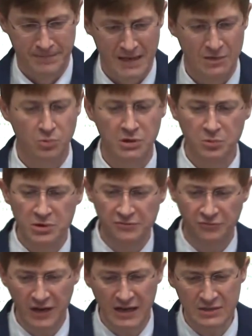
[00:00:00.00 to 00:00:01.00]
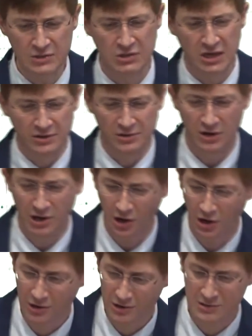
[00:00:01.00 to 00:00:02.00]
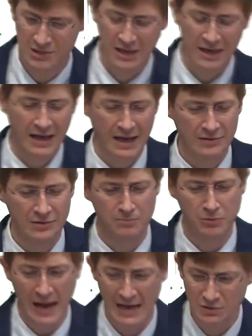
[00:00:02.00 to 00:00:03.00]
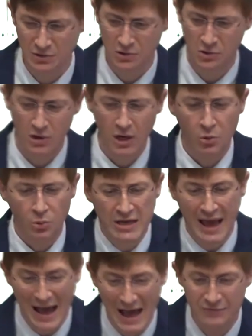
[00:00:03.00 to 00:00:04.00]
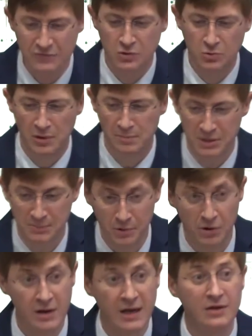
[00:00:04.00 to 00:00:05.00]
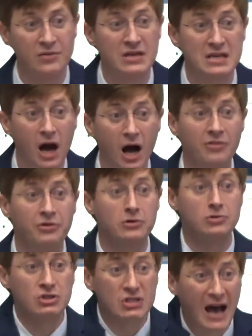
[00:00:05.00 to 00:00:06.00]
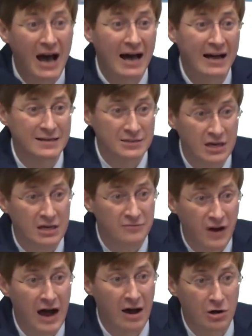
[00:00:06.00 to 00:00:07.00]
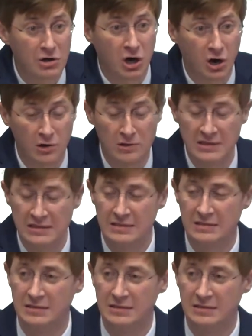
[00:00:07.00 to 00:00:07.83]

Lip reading: And when we face the hard and the practical, we have to remember the other side of our calling,